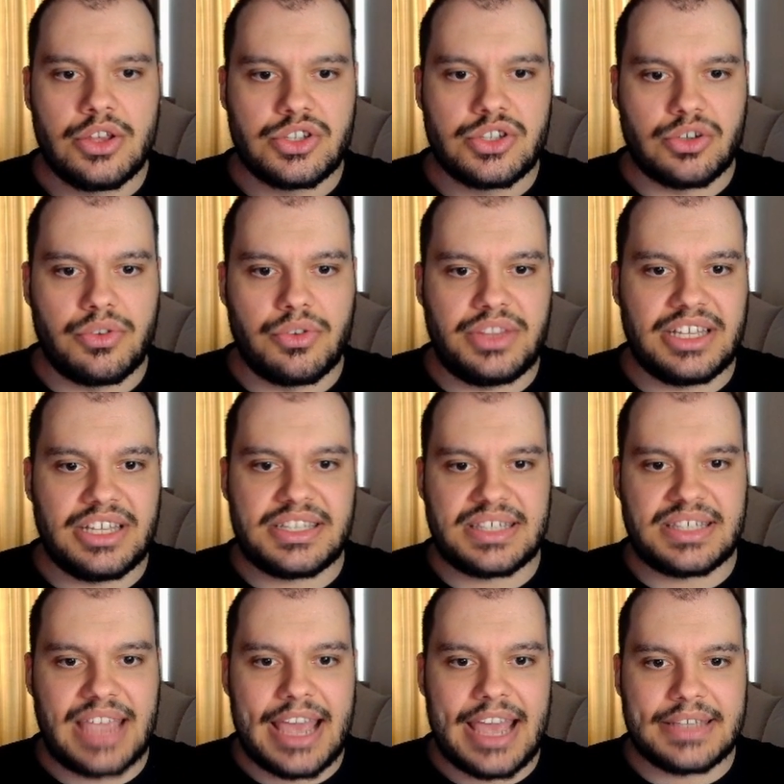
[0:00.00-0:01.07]
So in
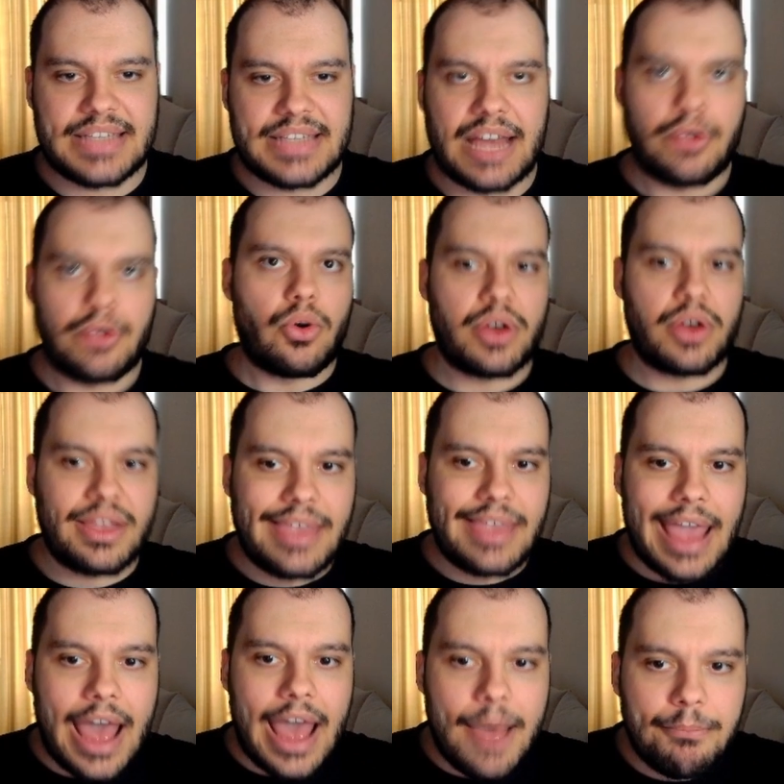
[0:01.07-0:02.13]
this case at Orc
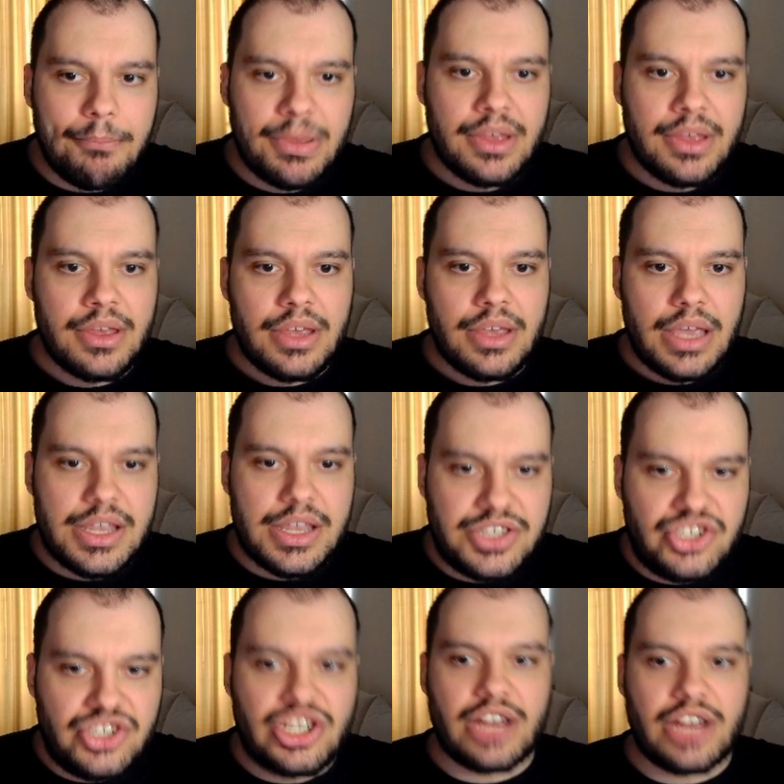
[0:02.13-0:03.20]
Camp,
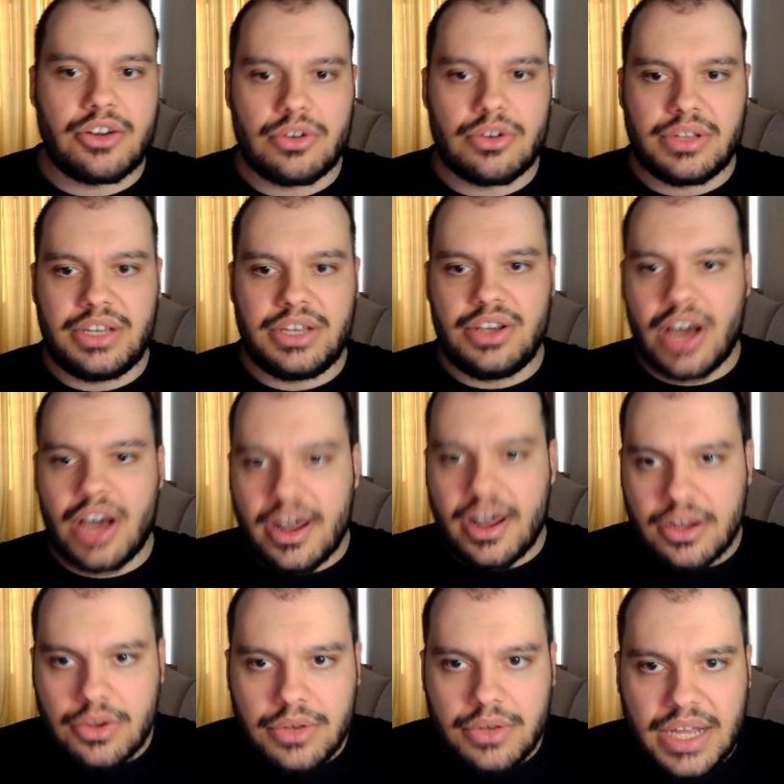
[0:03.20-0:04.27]
it's generally not
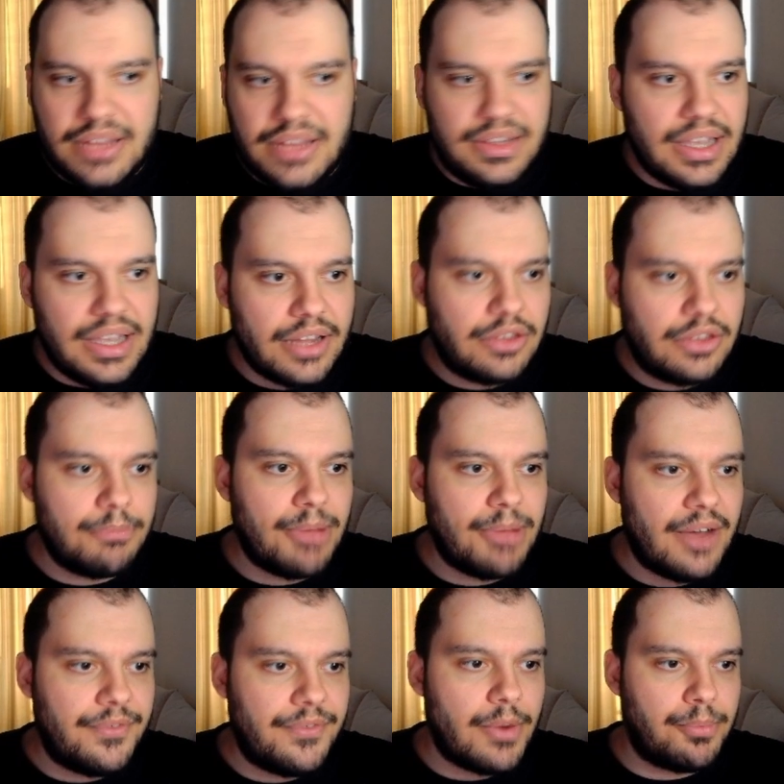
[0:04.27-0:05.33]
a good idea to
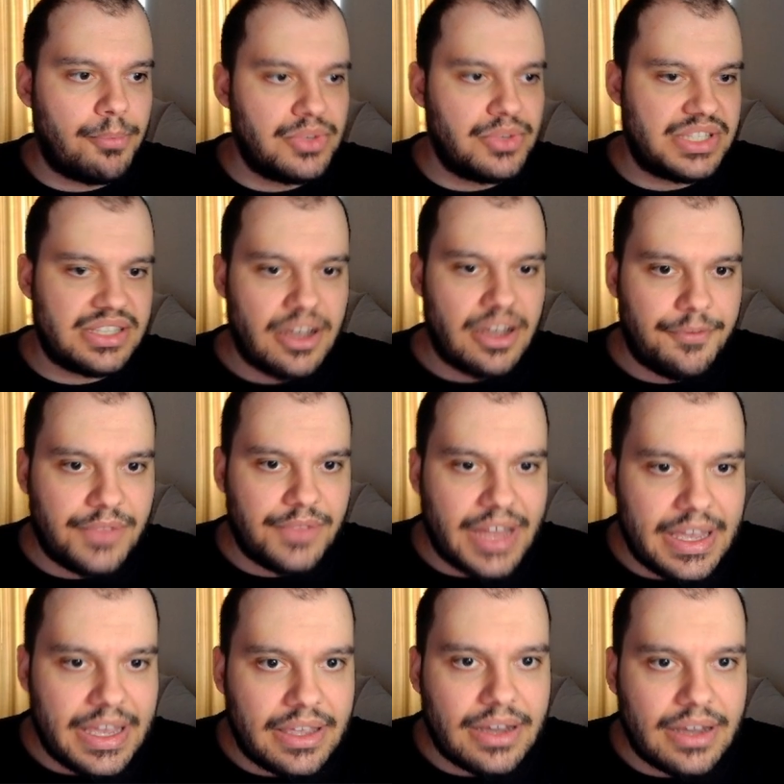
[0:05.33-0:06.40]
buff up with stuff
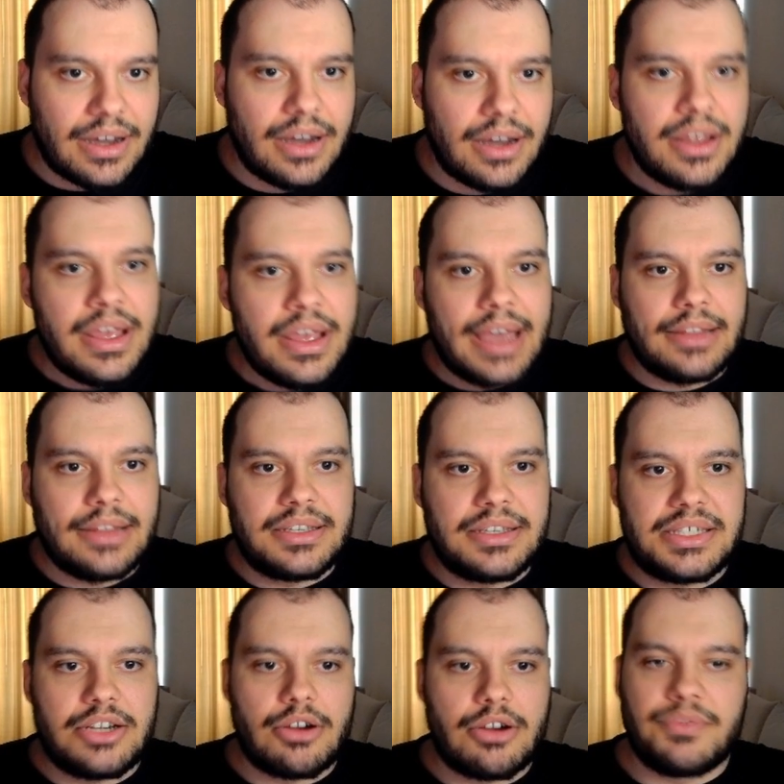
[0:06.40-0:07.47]
like
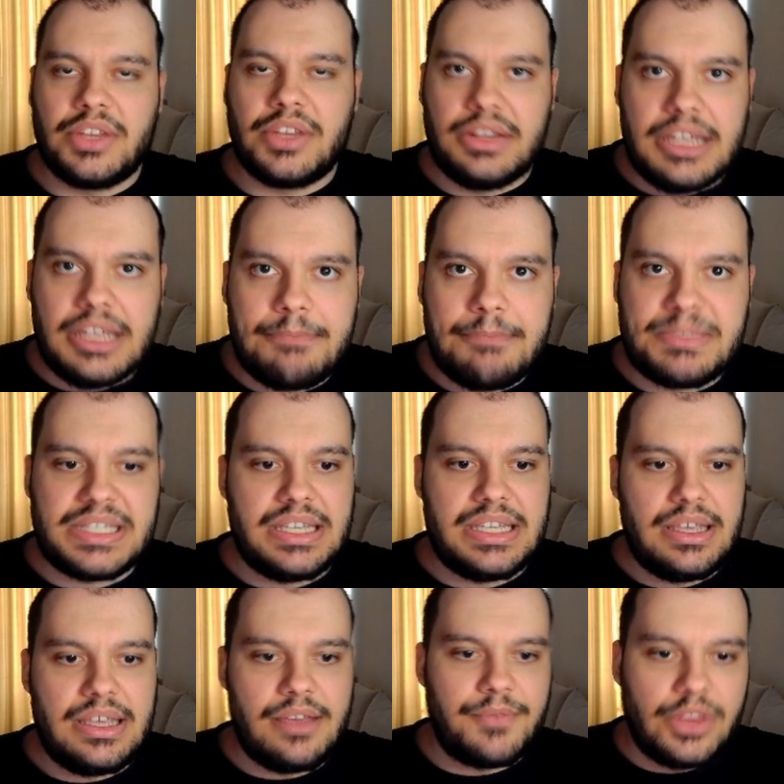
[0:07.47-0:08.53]
Elixir of the Deep
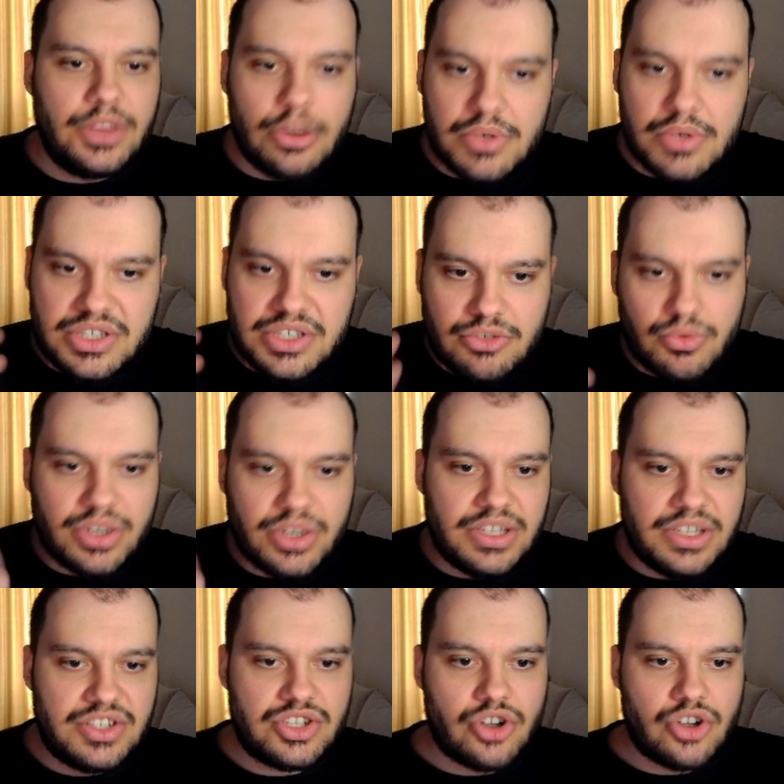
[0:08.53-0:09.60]
Sea, even though it's
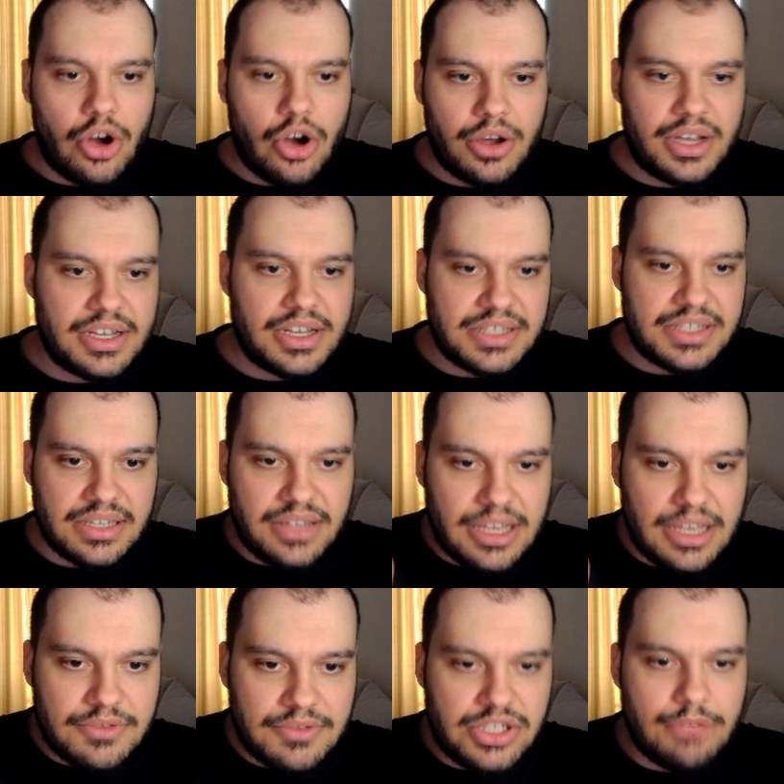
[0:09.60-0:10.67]
really strong because it
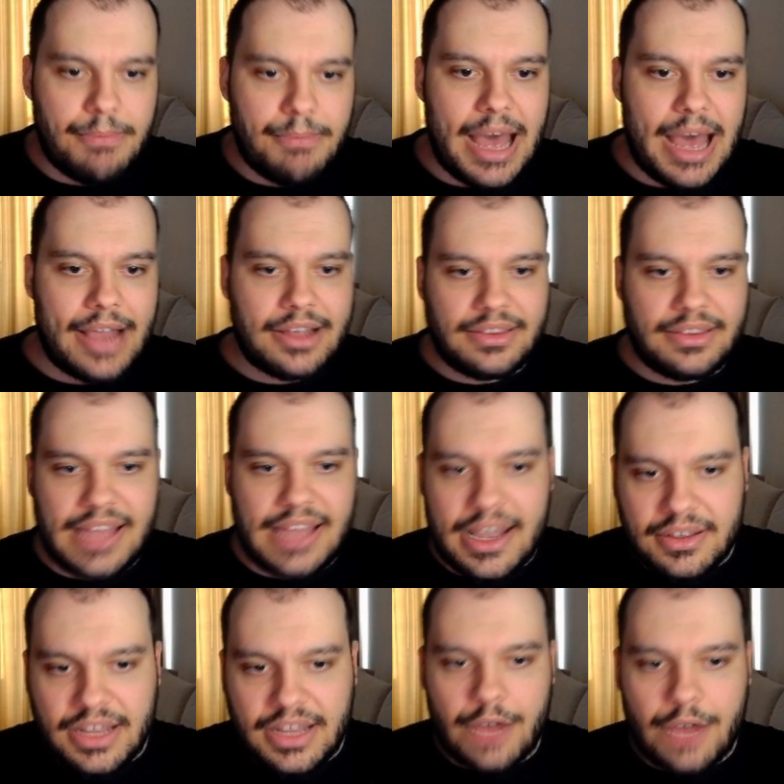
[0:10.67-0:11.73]
gives you back
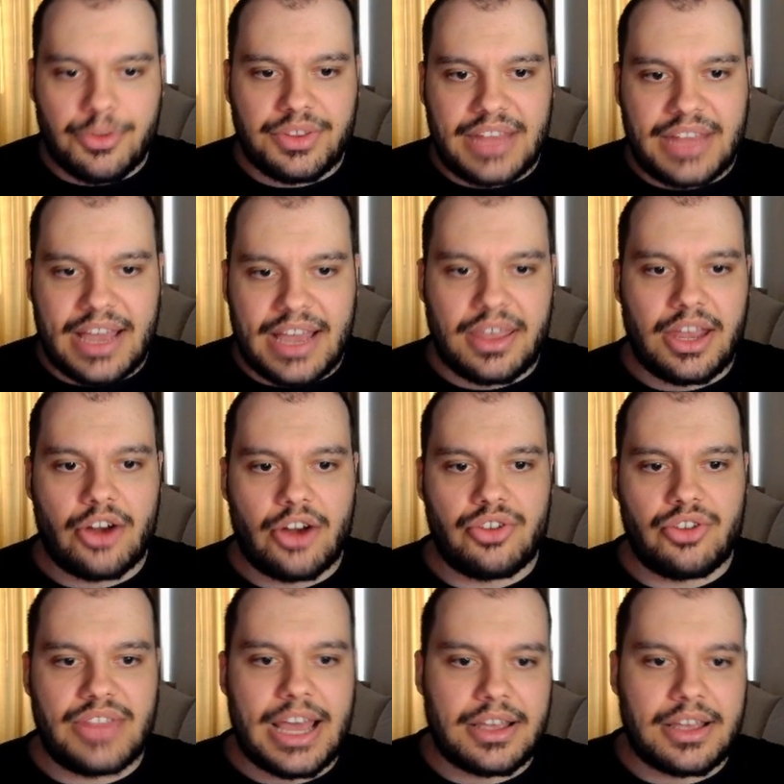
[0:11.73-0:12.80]
attack, down attack, air
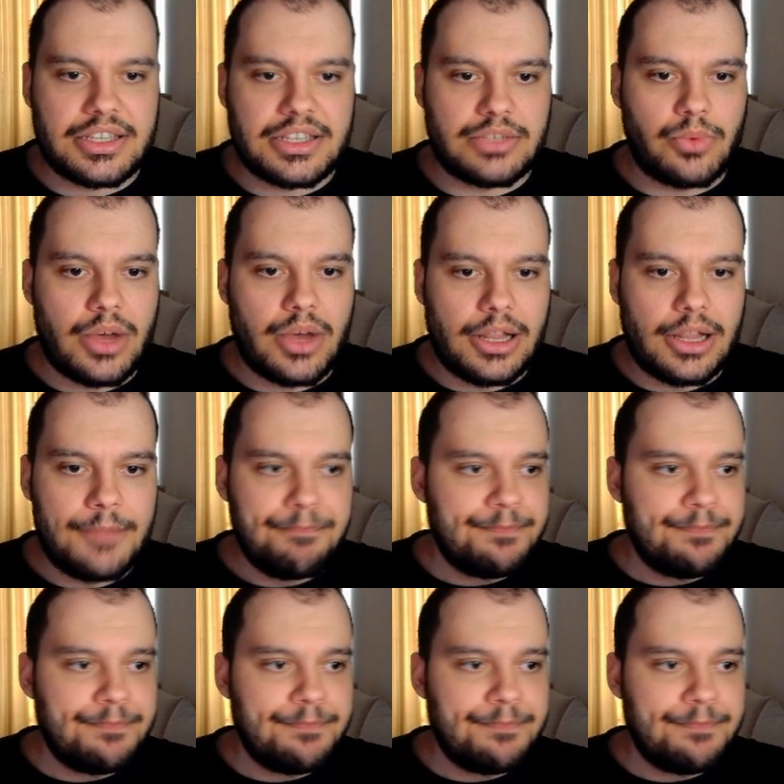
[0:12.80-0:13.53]
attack as well,